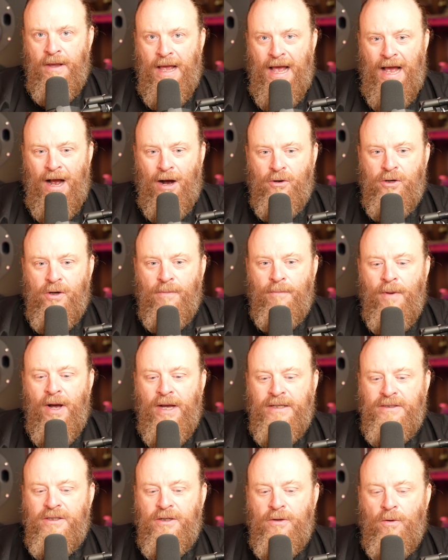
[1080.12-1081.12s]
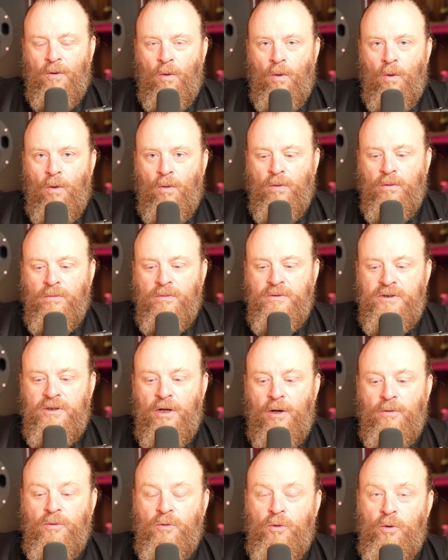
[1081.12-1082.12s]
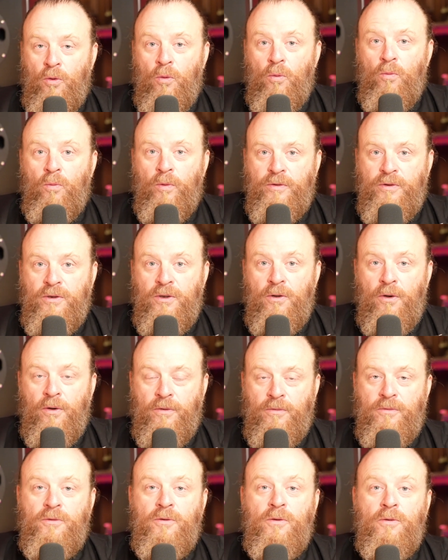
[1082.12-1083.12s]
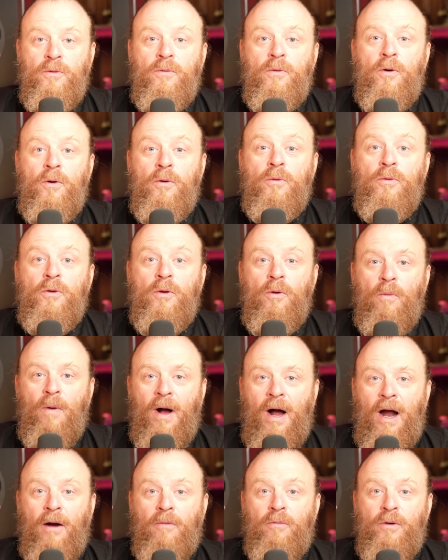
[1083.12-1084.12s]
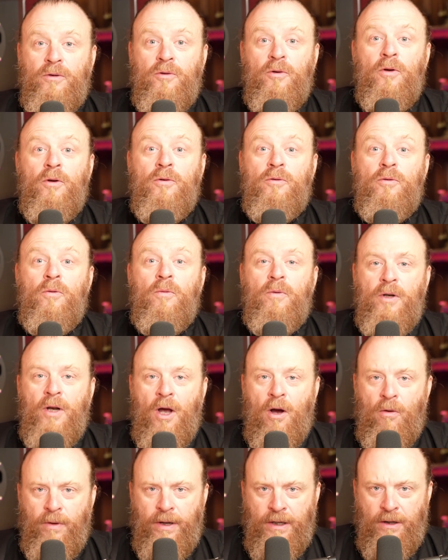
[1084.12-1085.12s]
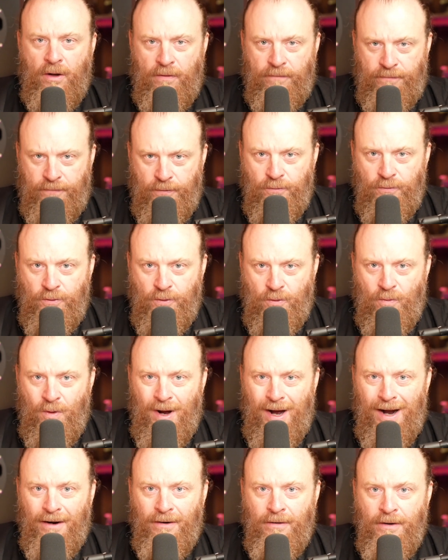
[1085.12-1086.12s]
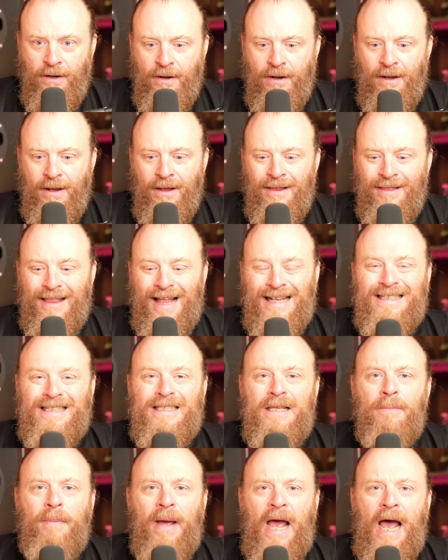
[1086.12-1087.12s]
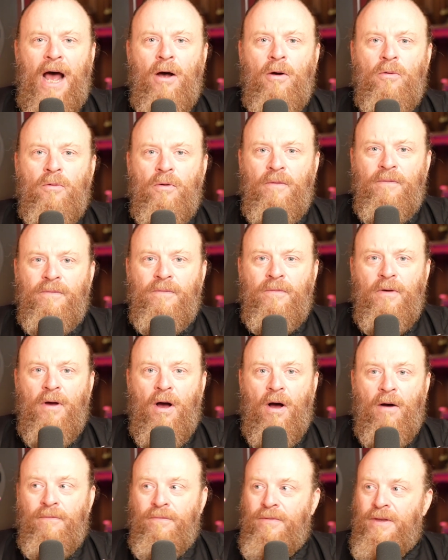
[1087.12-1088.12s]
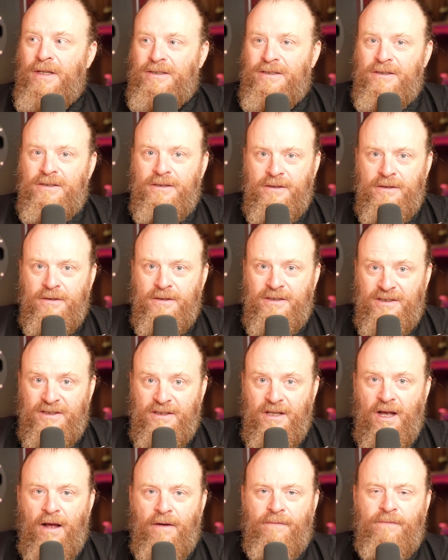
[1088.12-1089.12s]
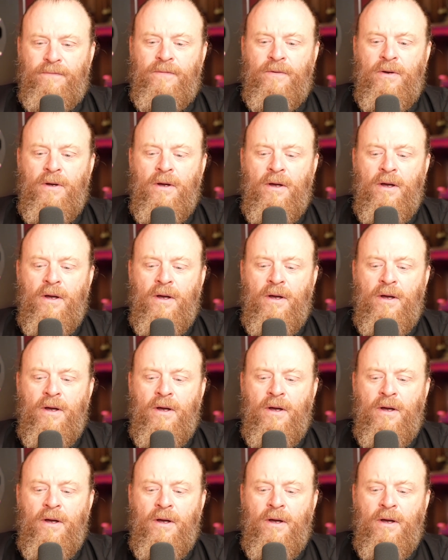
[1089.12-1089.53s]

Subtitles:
Alchemize it all, so you return to who you are, return to a knowing of who you are. That's the power of this stuff.